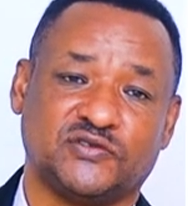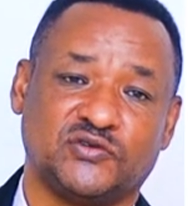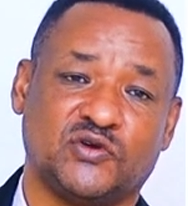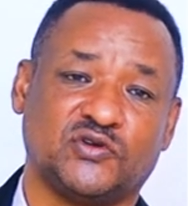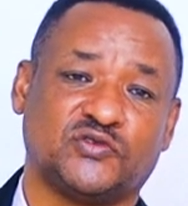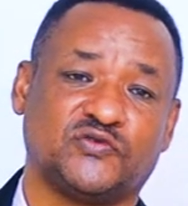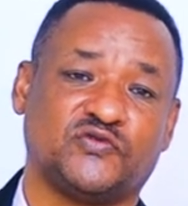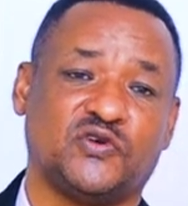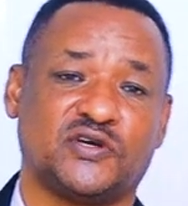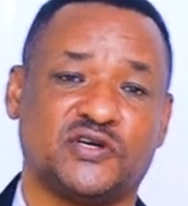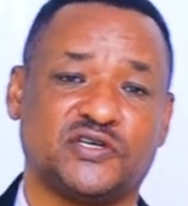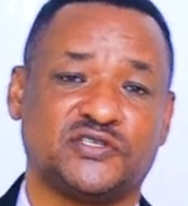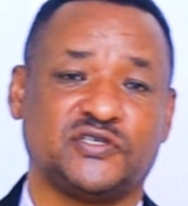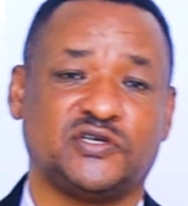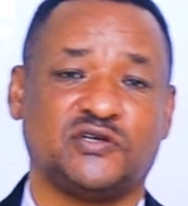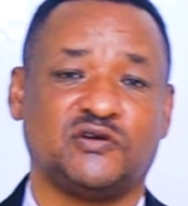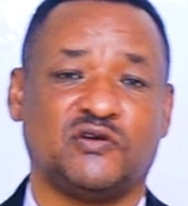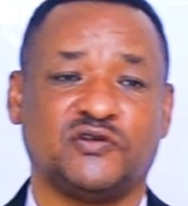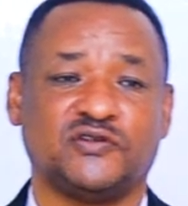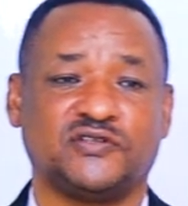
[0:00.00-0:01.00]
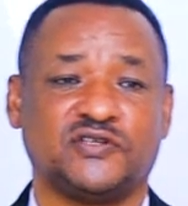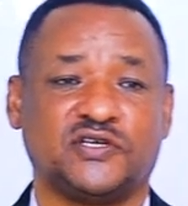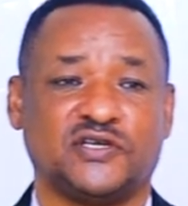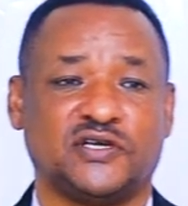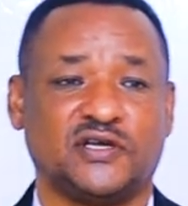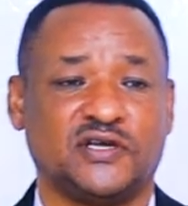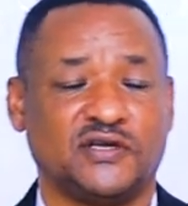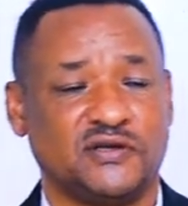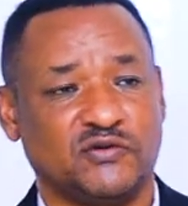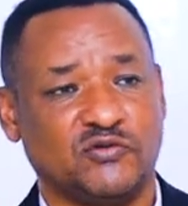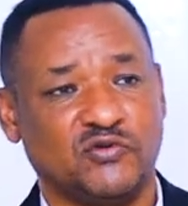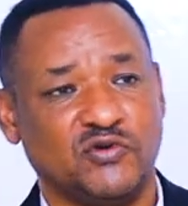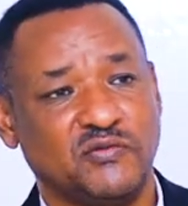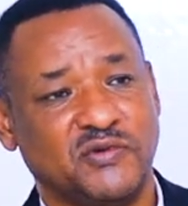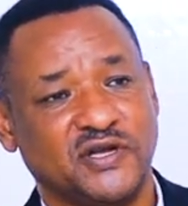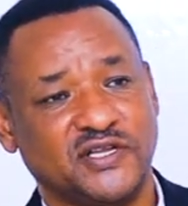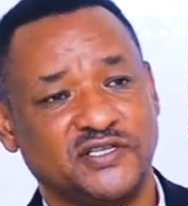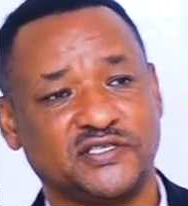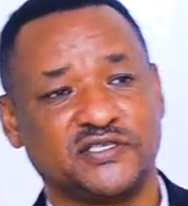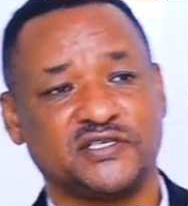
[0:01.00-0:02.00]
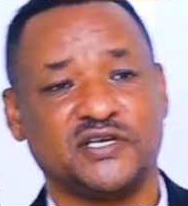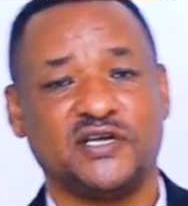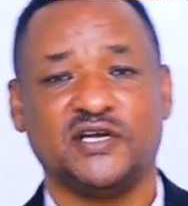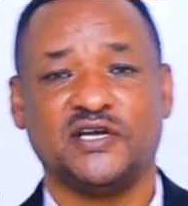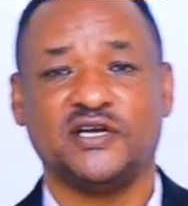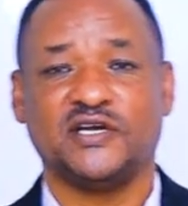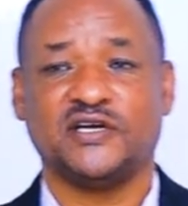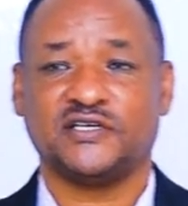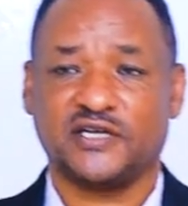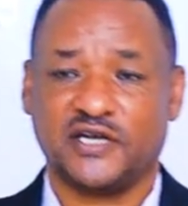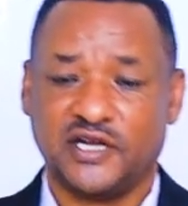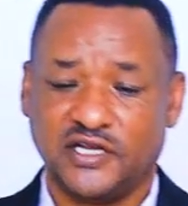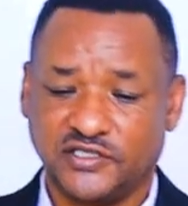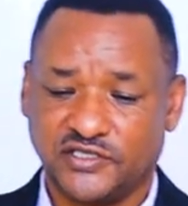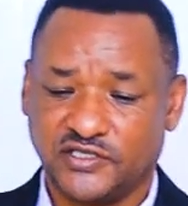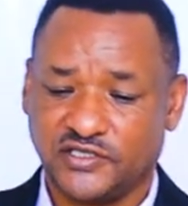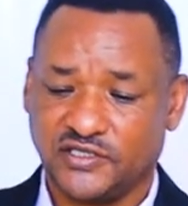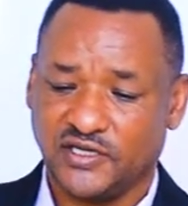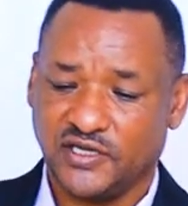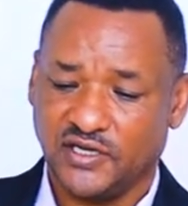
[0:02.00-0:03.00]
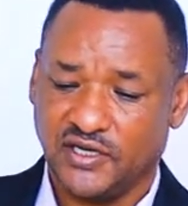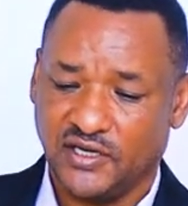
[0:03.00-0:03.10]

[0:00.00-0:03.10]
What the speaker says: not focusing on the women's creates